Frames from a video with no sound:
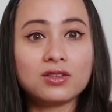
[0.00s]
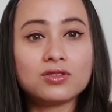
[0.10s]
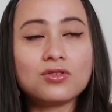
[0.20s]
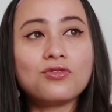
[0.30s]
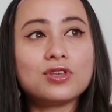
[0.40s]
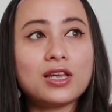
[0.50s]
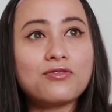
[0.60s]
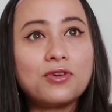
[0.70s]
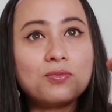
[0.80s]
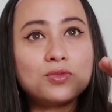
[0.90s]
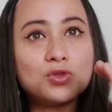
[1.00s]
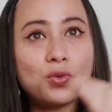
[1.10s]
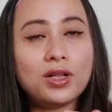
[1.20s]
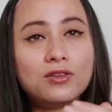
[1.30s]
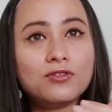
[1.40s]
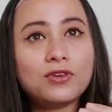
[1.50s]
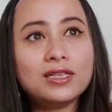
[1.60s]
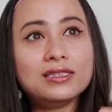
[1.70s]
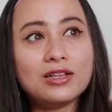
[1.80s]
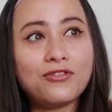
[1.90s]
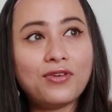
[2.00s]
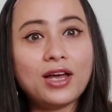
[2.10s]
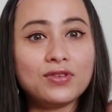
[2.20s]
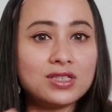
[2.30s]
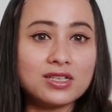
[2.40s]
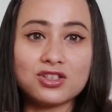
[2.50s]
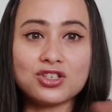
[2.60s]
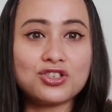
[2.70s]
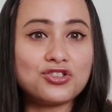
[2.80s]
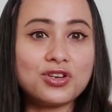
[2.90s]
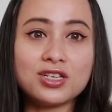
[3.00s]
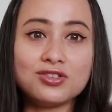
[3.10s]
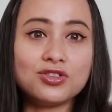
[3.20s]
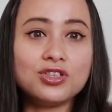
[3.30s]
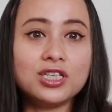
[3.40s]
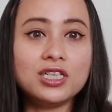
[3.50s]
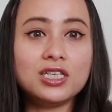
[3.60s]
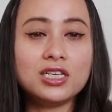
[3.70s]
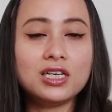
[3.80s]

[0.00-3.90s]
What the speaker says: So it's like from 12 until 5 is like just straight journey.